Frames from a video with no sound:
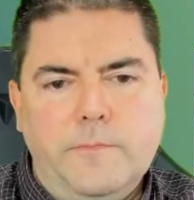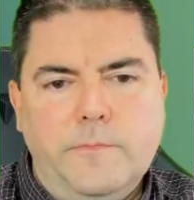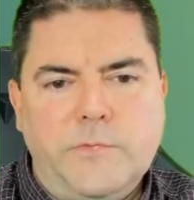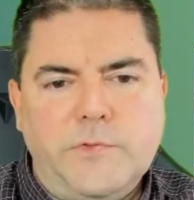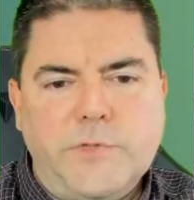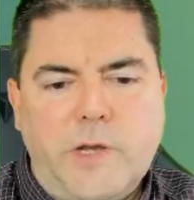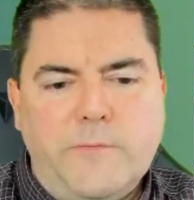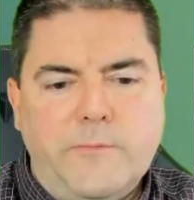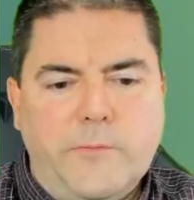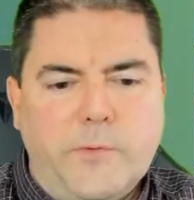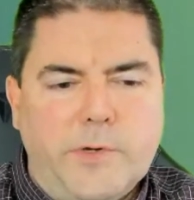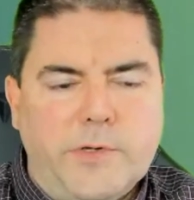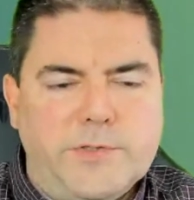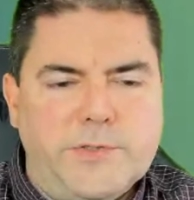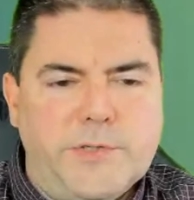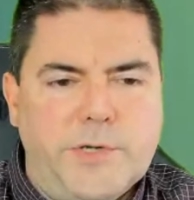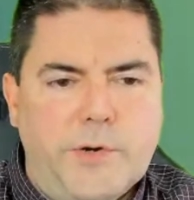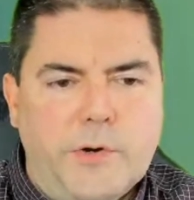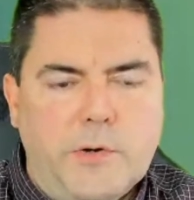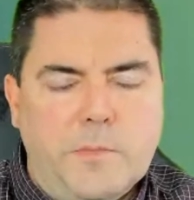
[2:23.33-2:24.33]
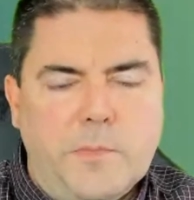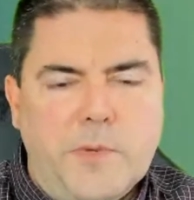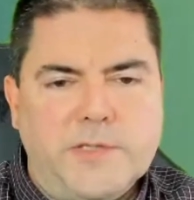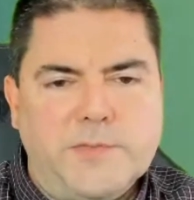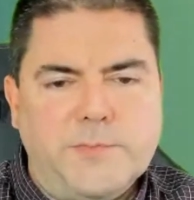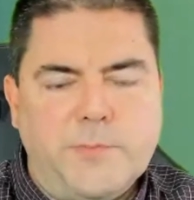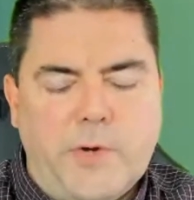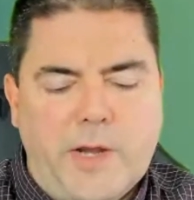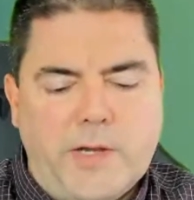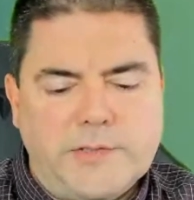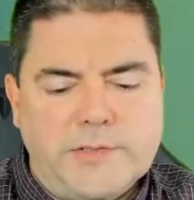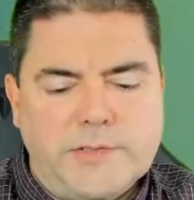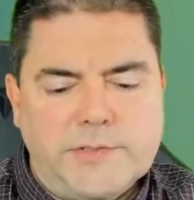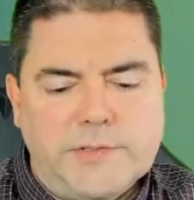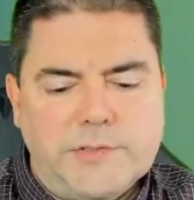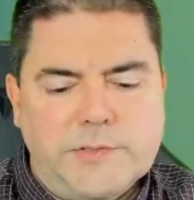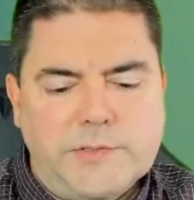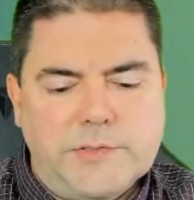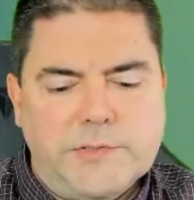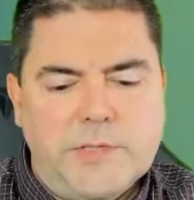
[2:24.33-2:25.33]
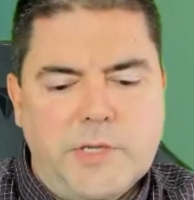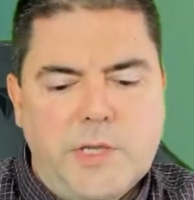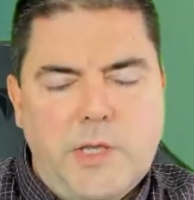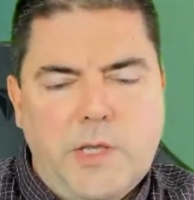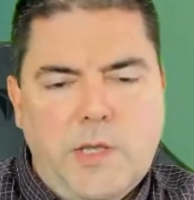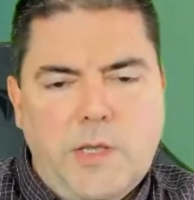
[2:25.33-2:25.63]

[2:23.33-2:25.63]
software engineering best practices.